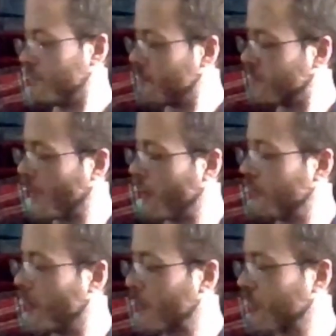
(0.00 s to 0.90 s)
Well,
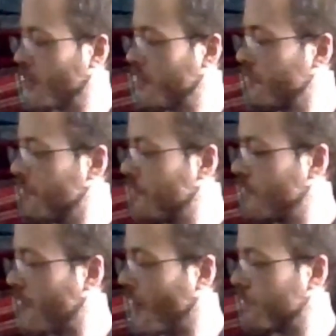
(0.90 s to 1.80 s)
almost got
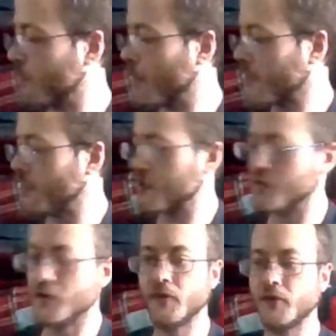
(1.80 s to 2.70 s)
half of my
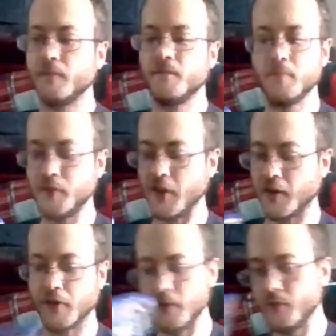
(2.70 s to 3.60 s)
collection is
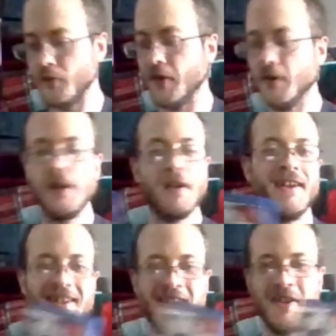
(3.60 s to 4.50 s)
technically for sale.
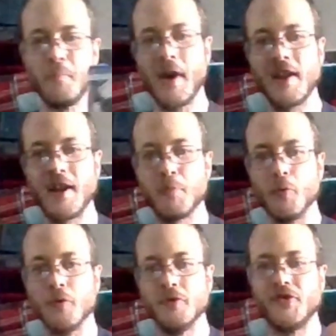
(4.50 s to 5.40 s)
Bad Apple
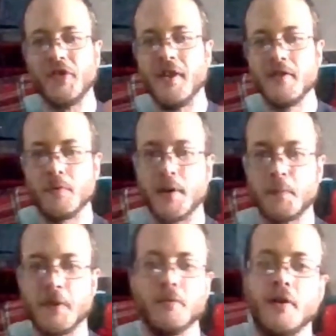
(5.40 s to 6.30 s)
Wars, another one I'm
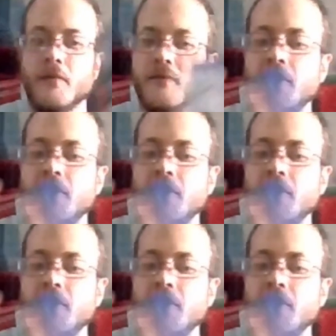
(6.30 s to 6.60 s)
getting rid of.